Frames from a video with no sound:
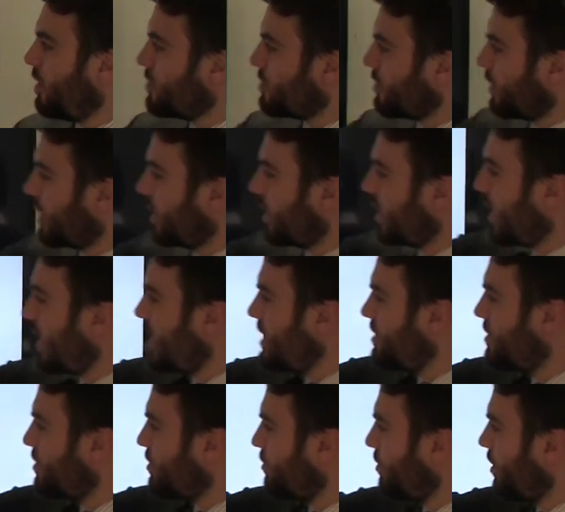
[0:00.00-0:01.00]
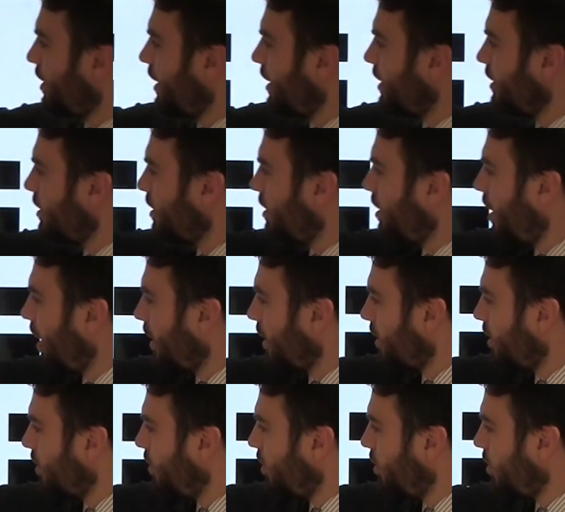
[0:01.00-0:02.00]
So I'm going to gain 3. I
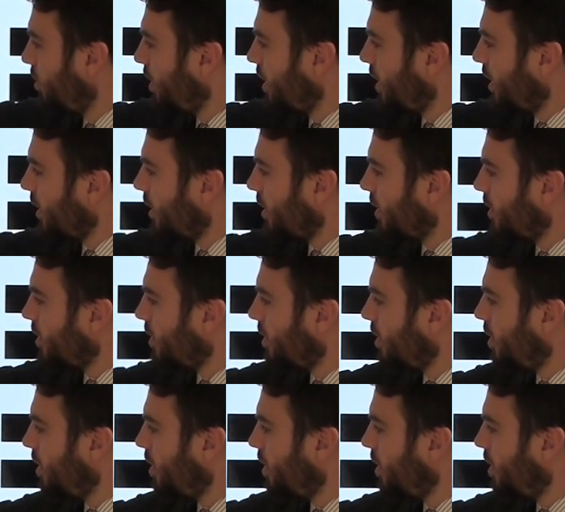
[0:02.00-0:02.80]
could go along here.